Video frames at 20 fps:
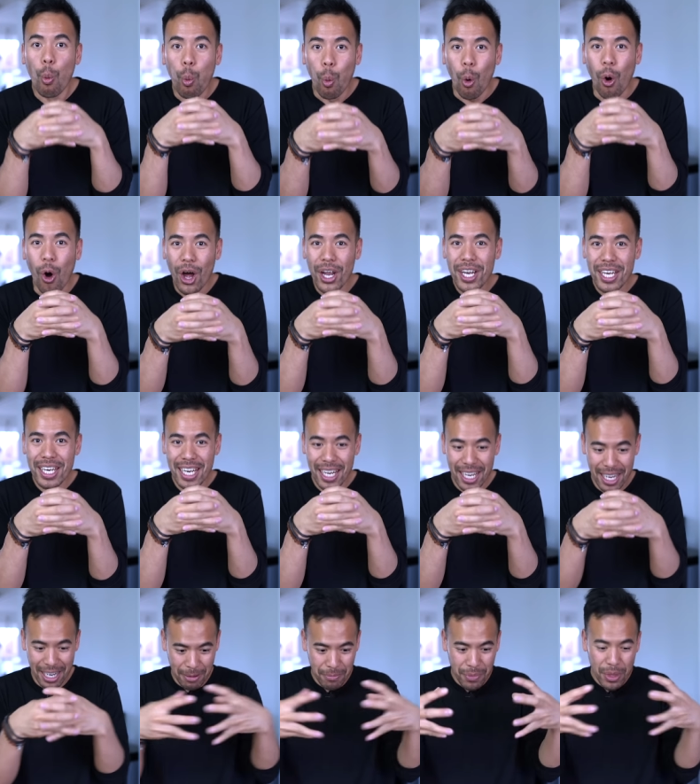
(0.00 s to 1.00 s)

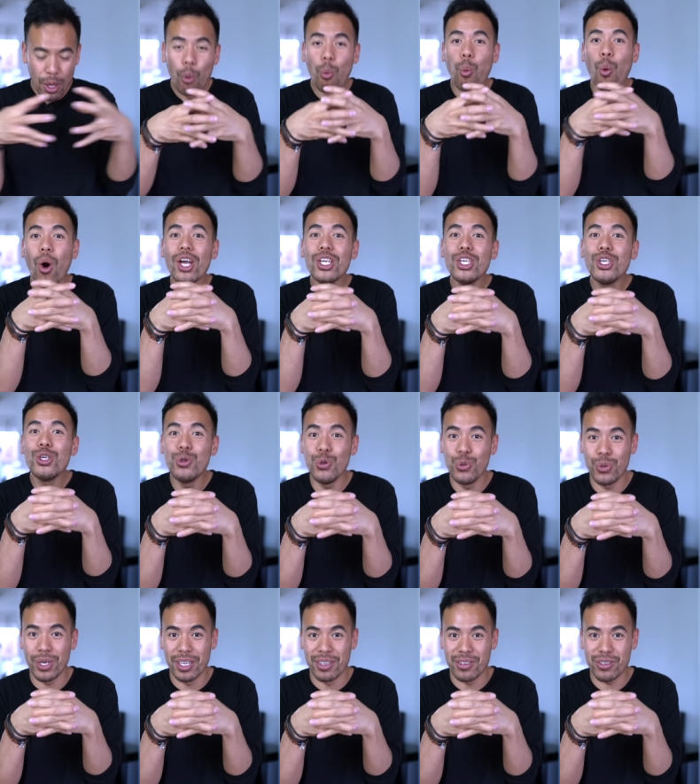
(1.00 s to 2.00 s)
one
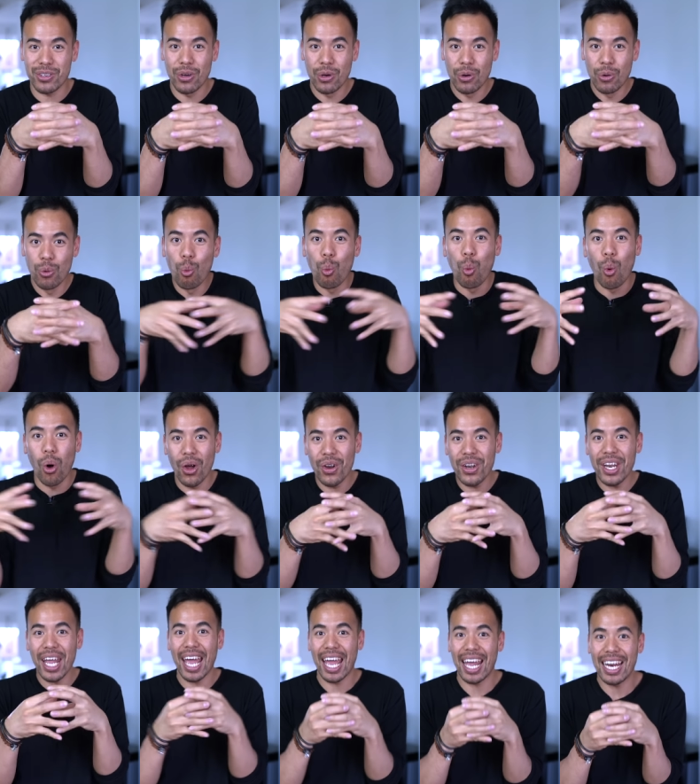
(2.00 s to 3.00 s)
unit,
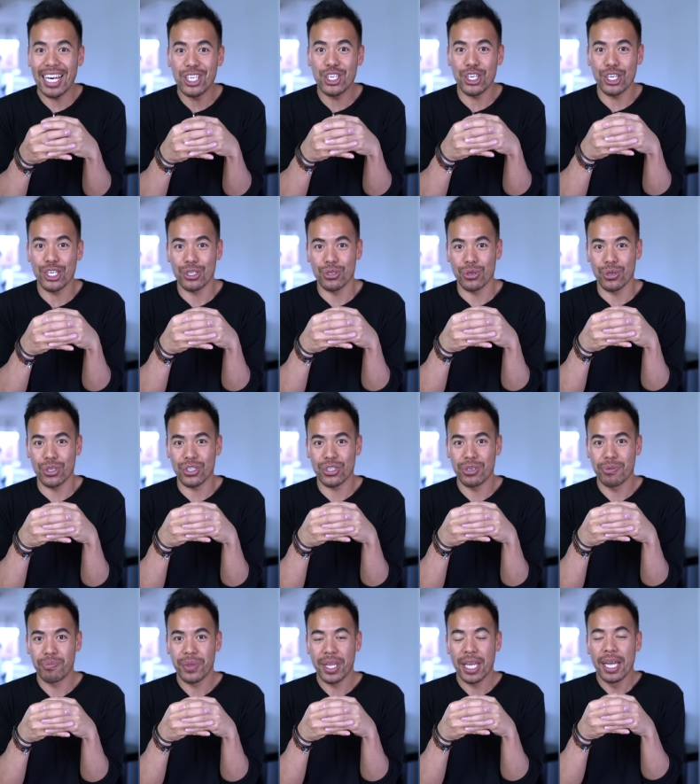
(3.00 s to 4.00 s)
one energy
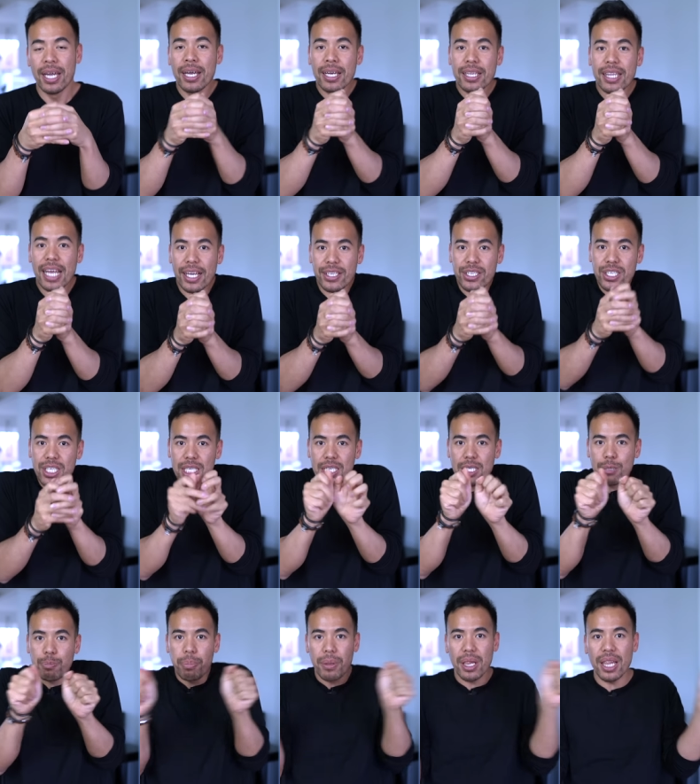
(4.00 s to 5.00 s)
source that
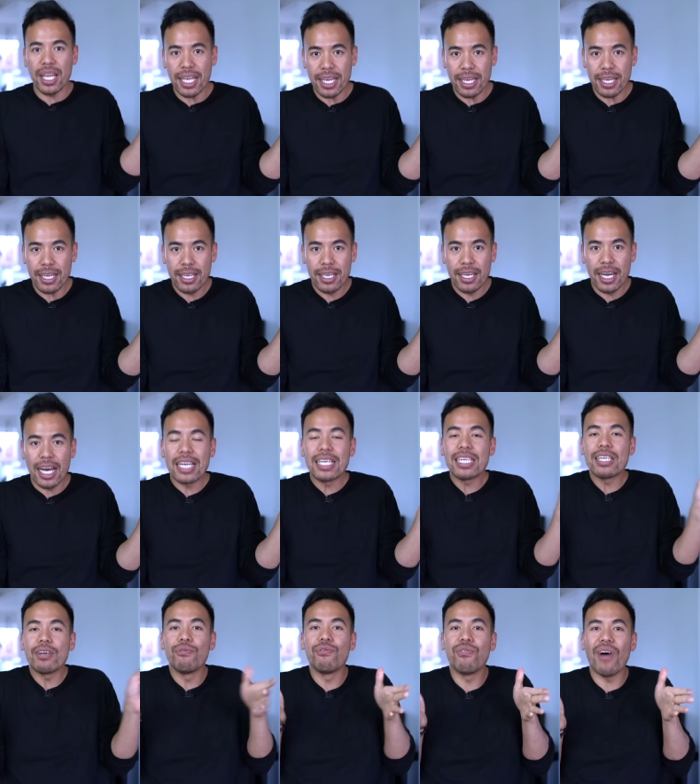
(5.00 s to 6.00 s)
split
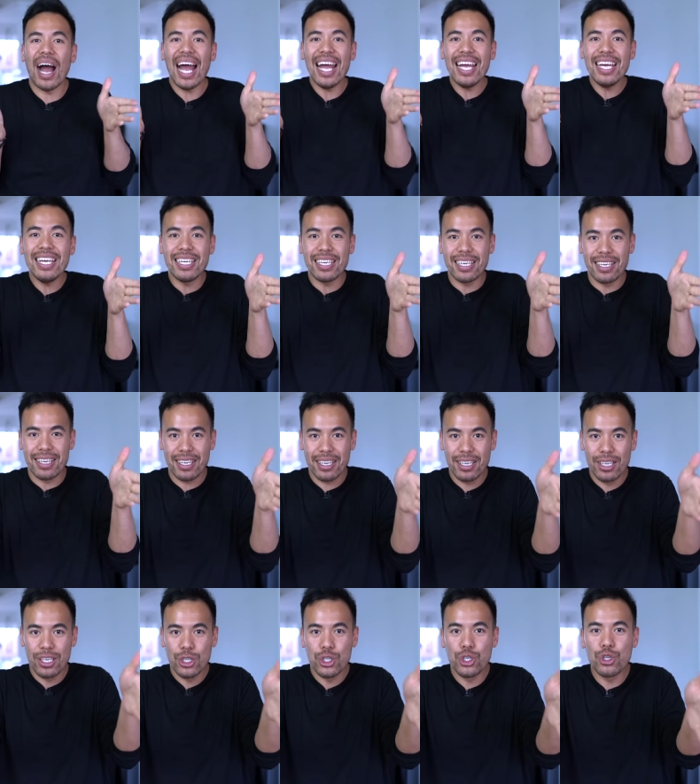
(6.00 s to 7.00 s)
and divided
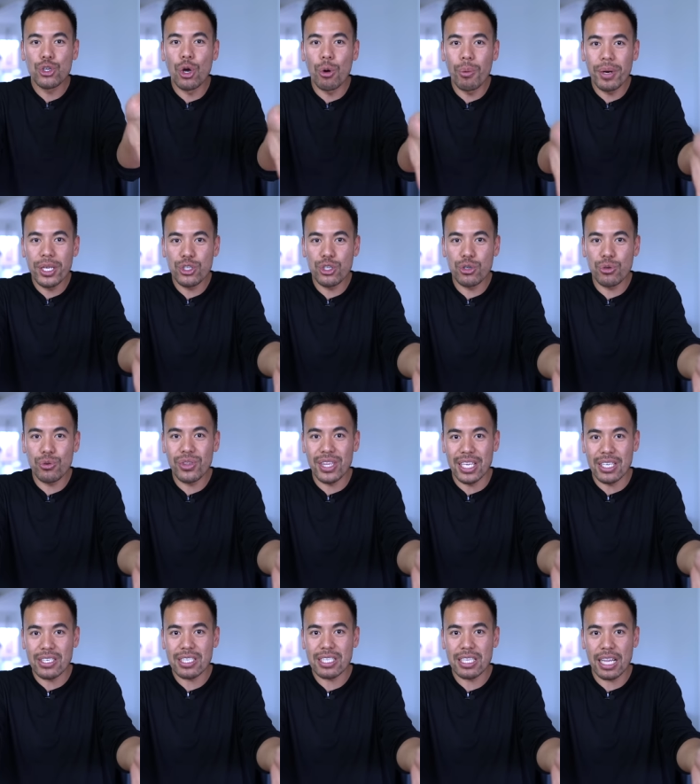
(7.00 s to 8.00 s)
to go into
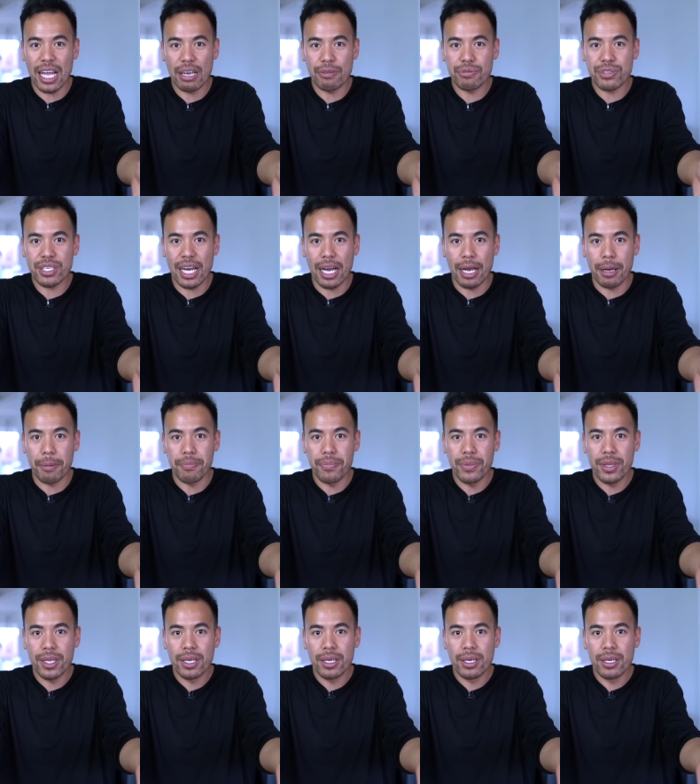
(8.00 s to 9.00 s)
this lifetime.
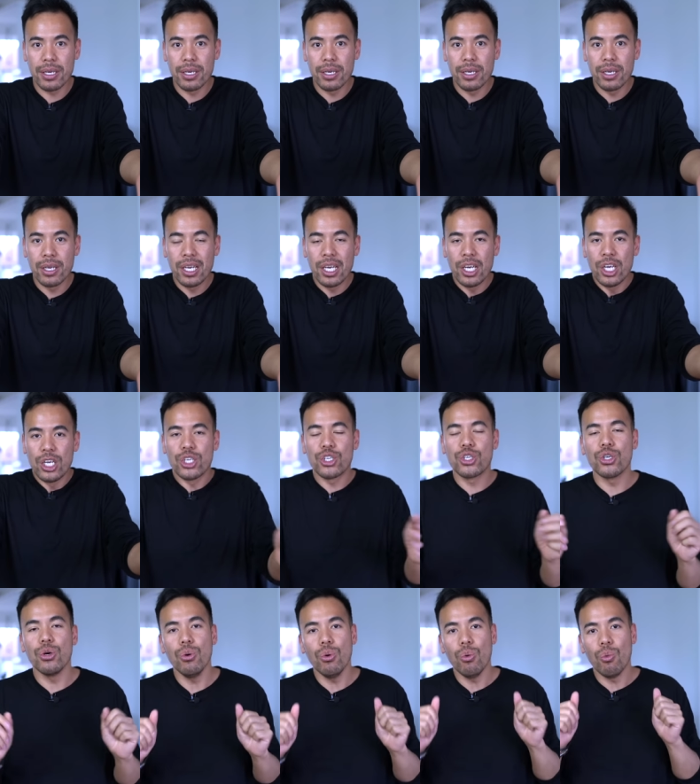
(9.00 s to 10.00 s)

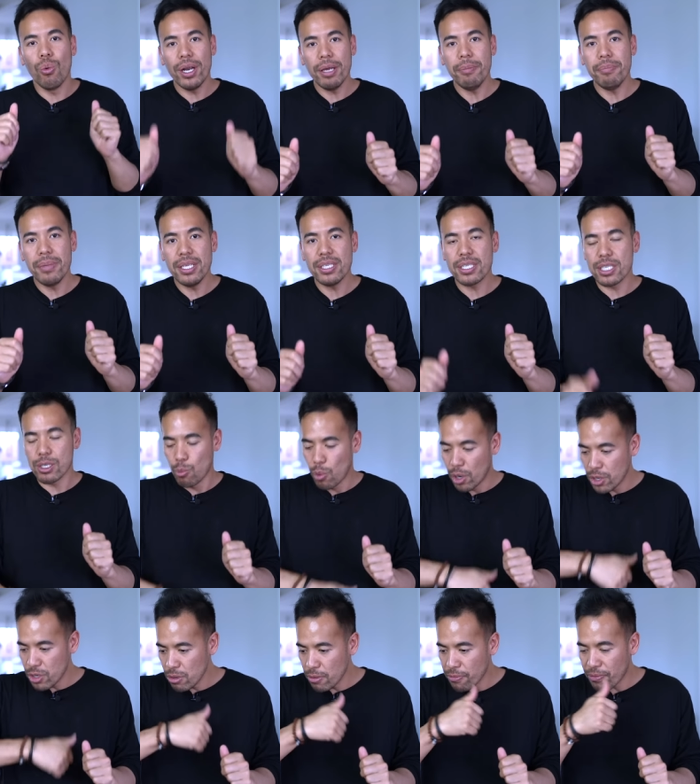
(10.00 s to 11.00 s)
So what it means is
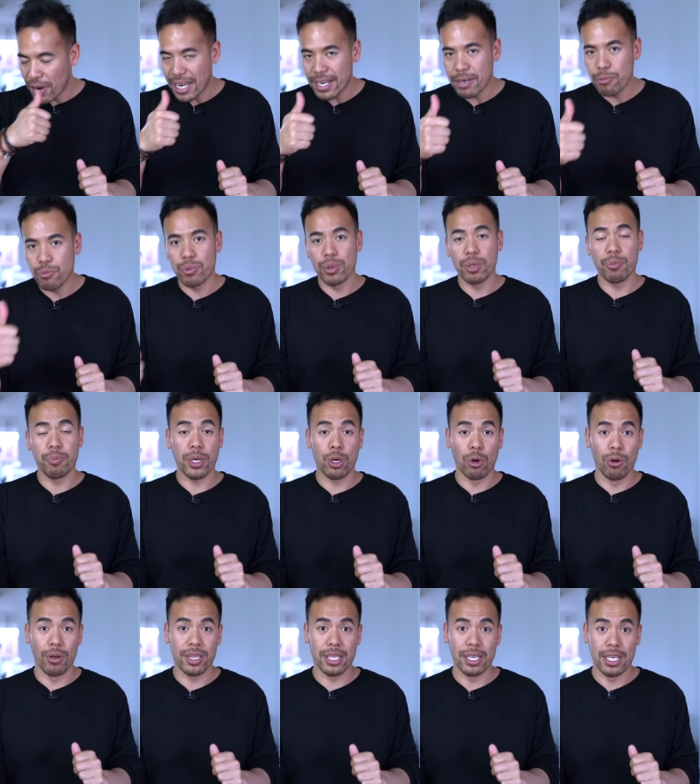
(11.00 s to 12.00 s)
one you'll find will be
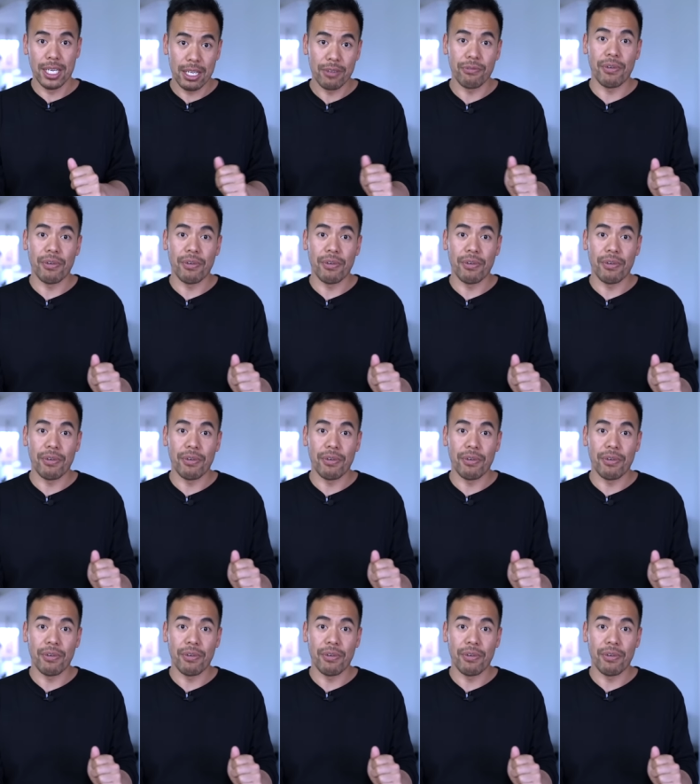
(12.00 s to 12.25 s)
called the